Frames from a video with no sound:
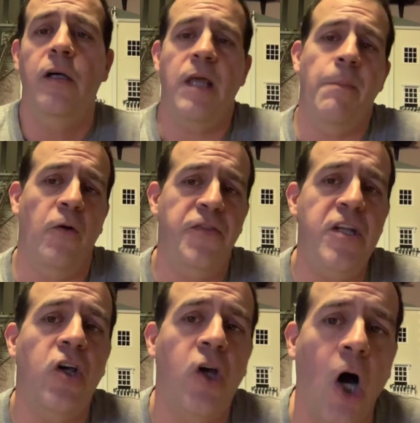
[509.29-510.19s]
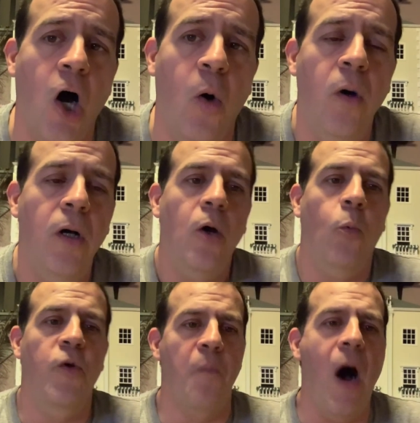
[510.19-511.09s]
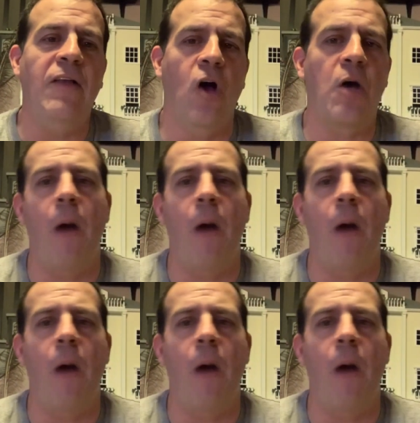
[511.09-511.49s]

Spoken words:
They both need to go. With my luck,